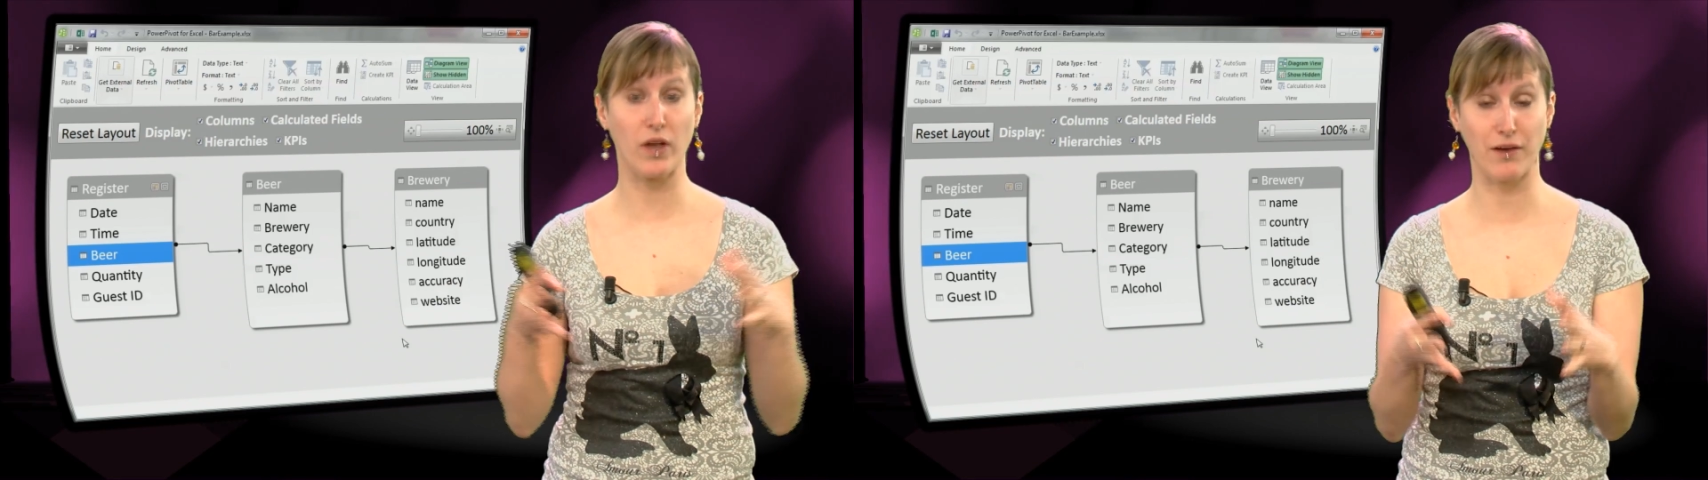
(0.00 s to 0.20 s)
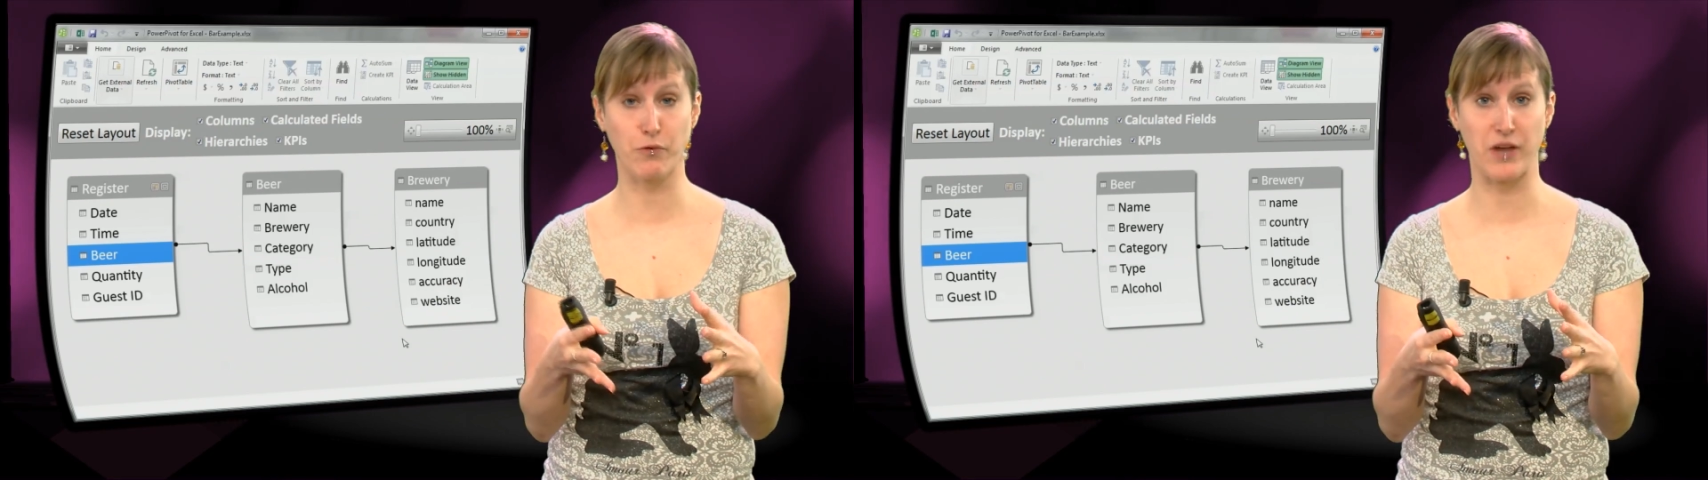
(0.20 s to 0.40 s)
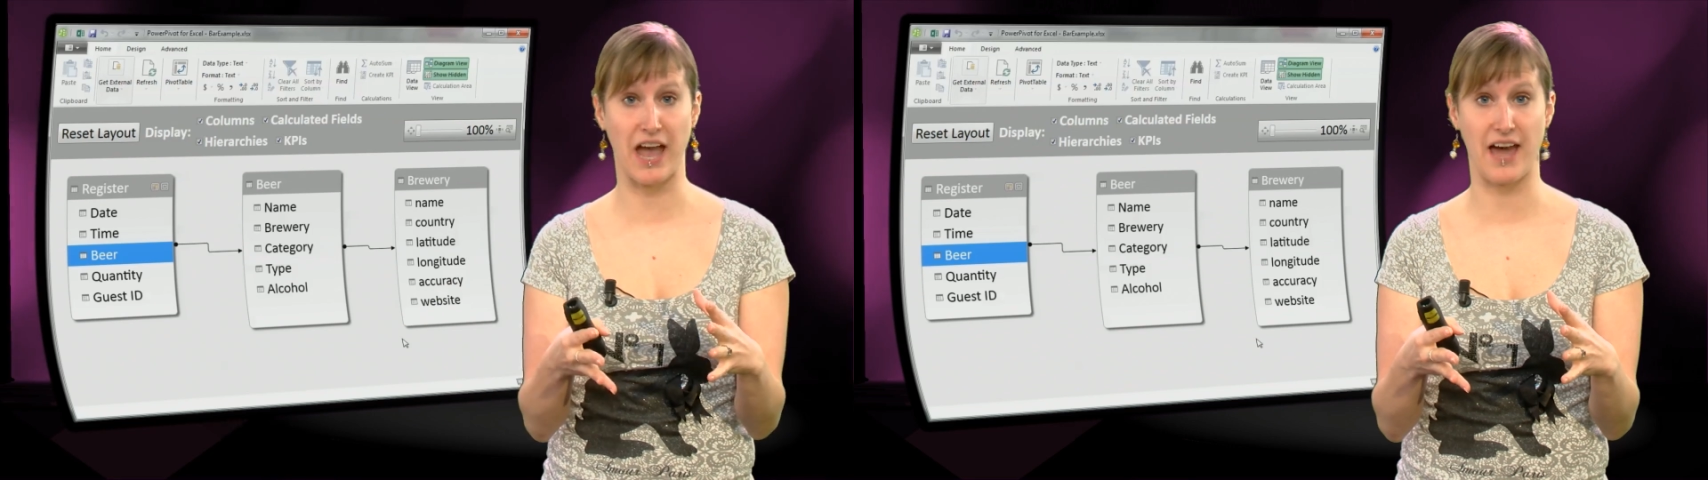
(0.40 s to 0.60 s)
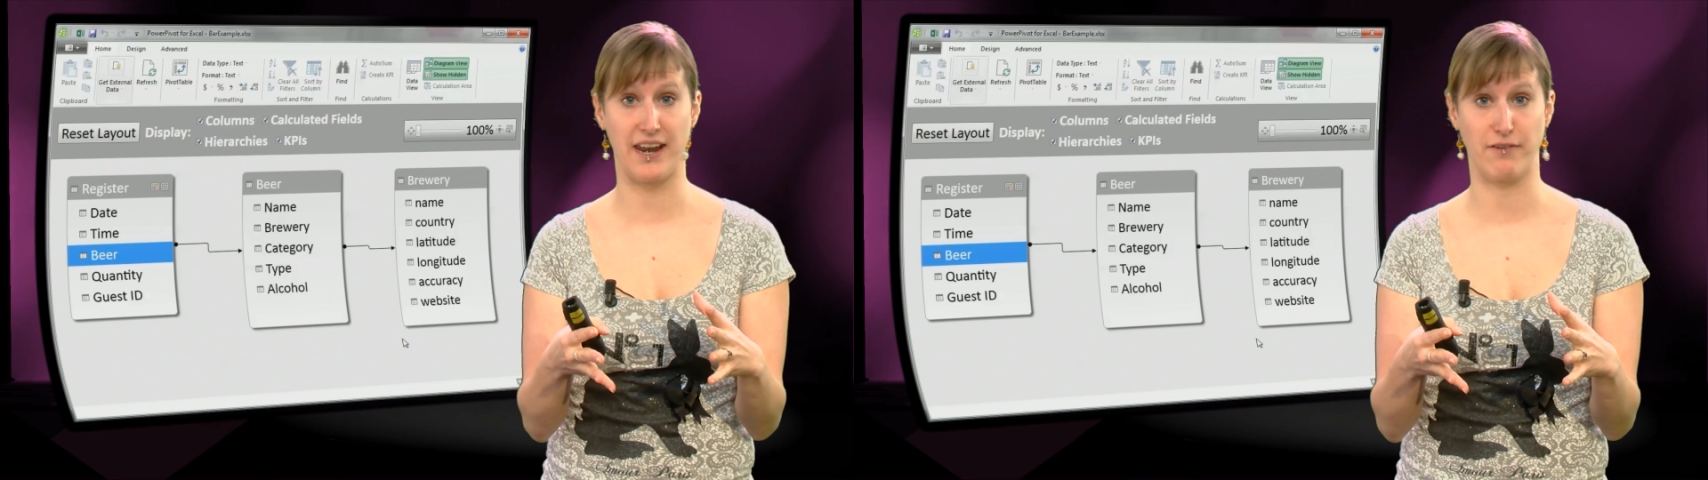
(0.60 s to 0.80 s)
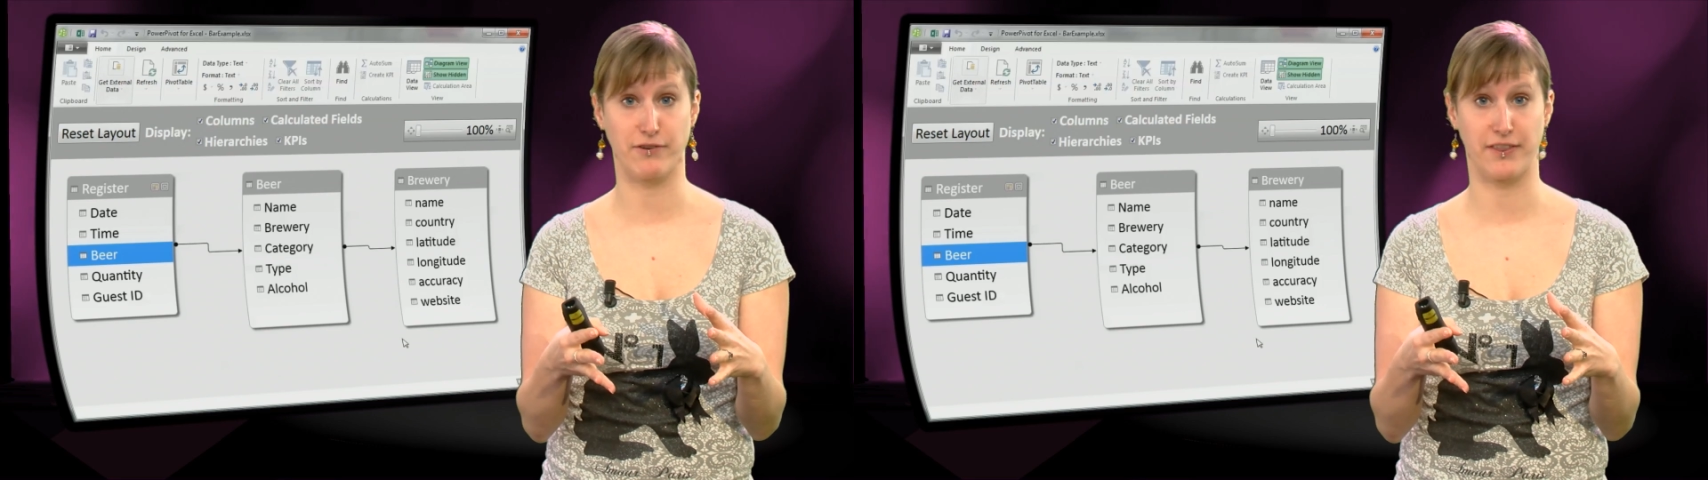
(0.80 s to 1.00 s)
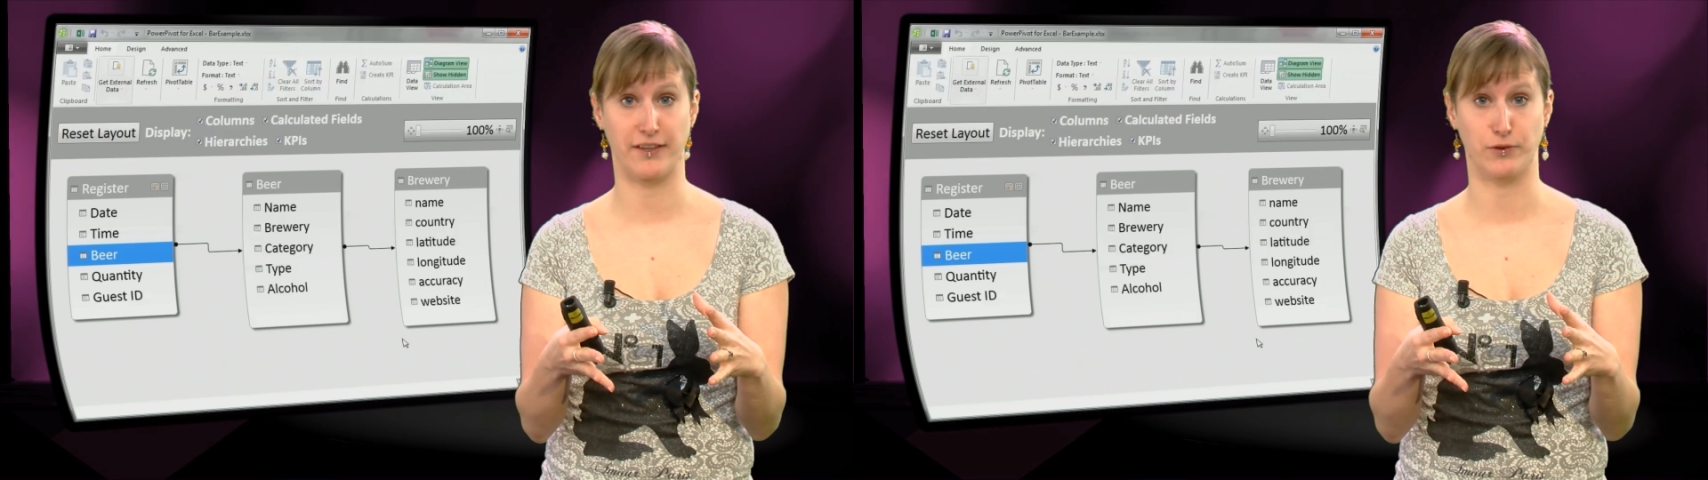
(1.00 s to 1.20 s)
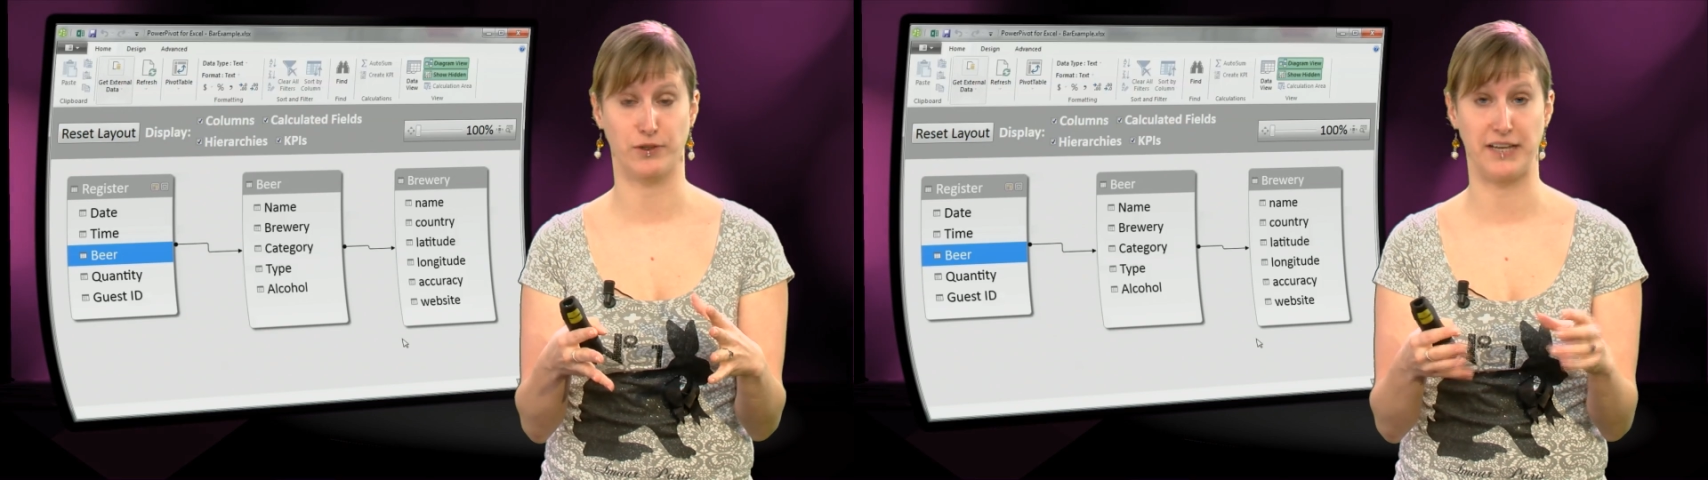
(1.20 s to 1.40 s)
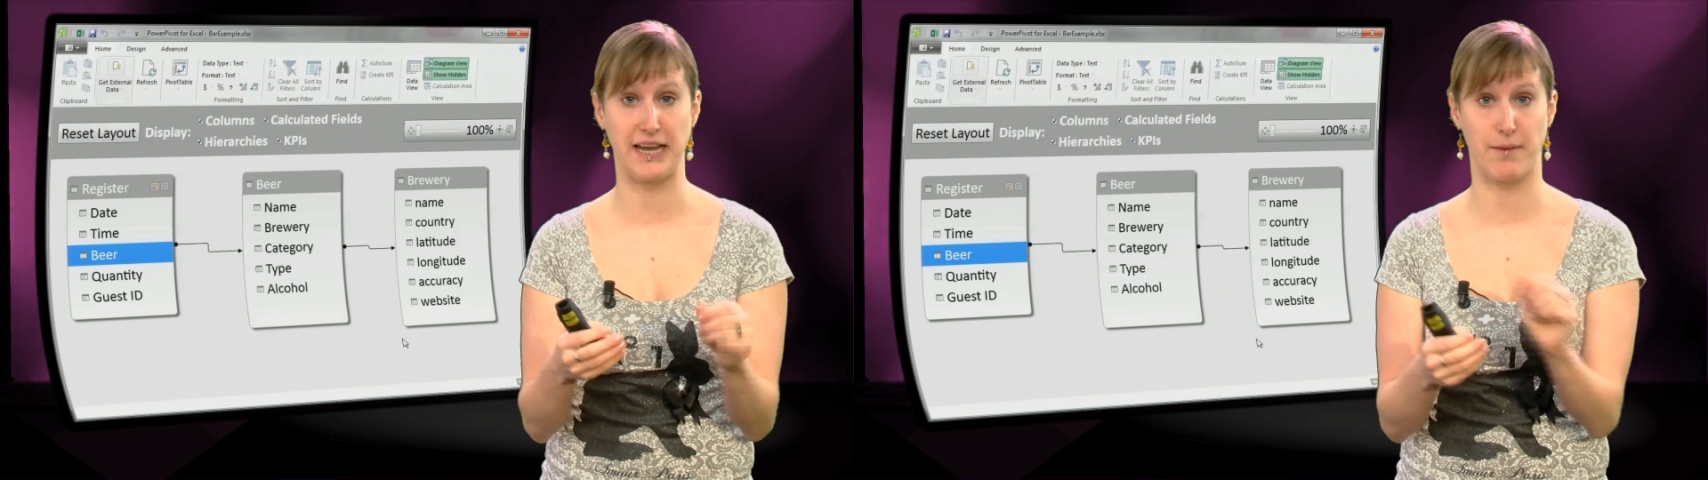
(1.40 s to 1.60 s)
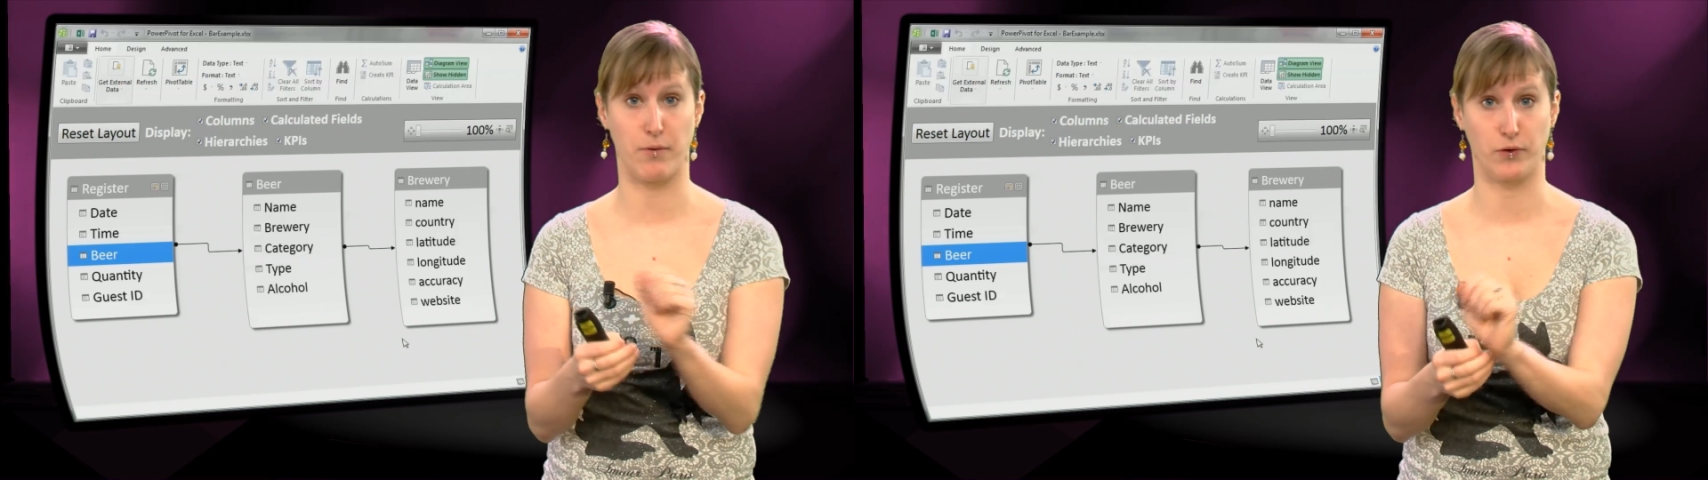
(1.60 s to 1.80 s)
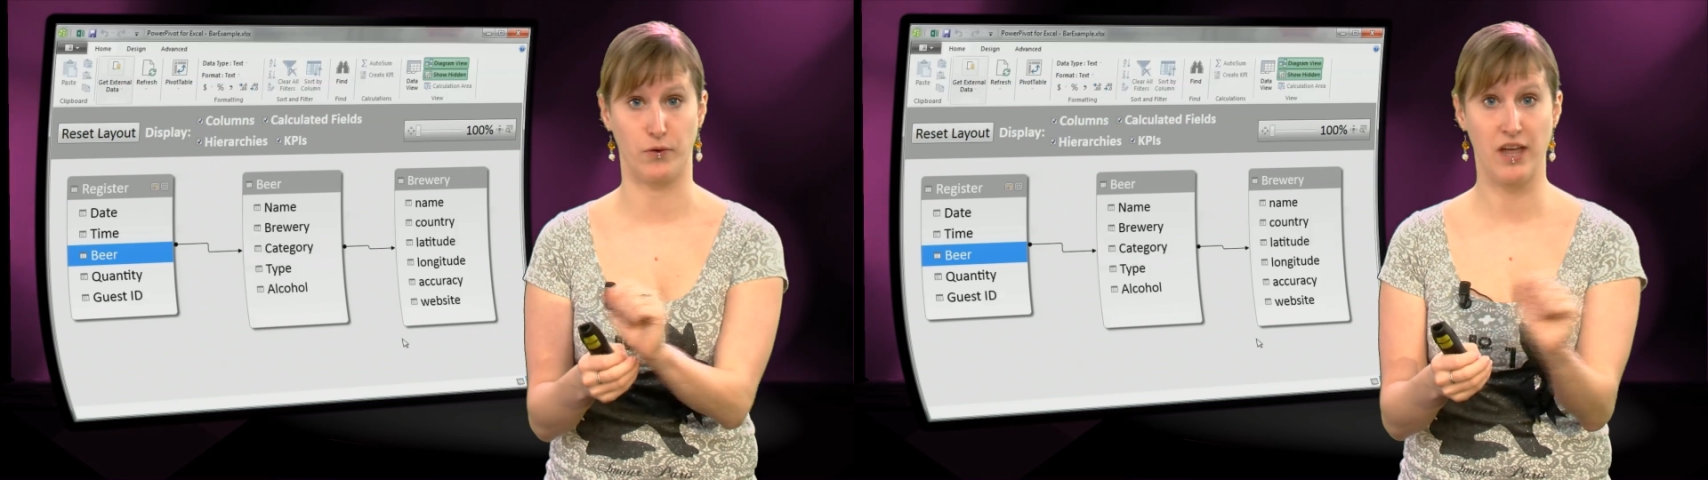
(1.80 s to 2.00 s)
If we add everything to the data
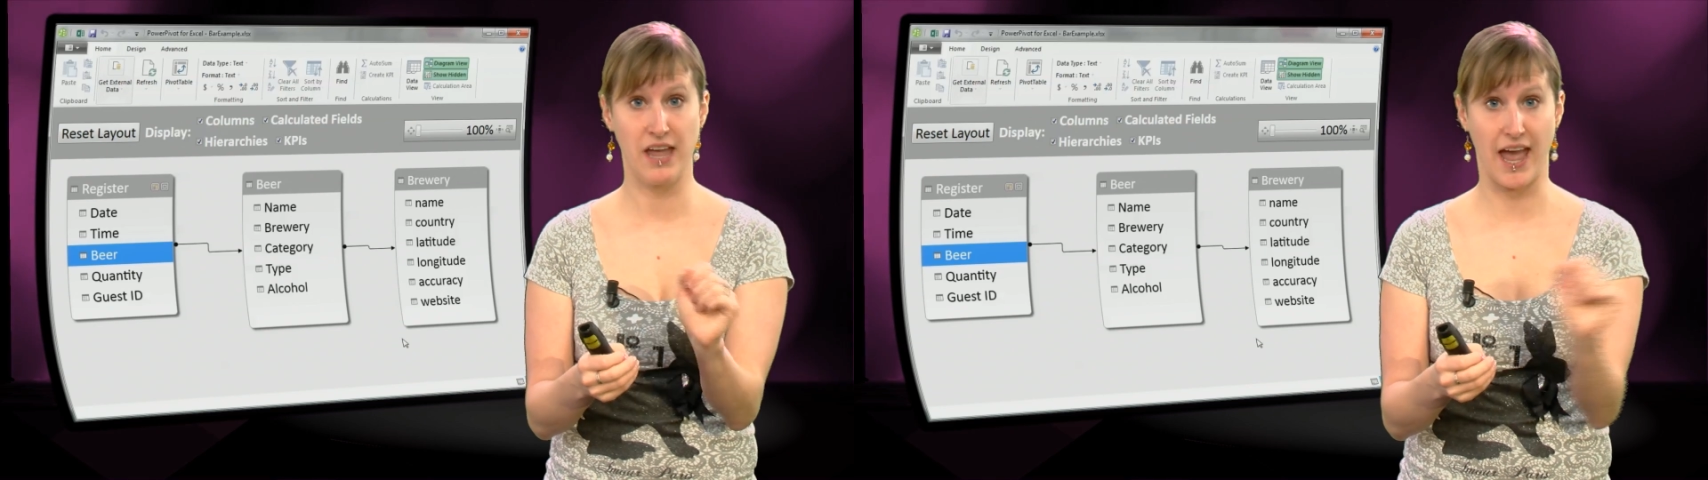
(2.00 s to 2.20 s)
model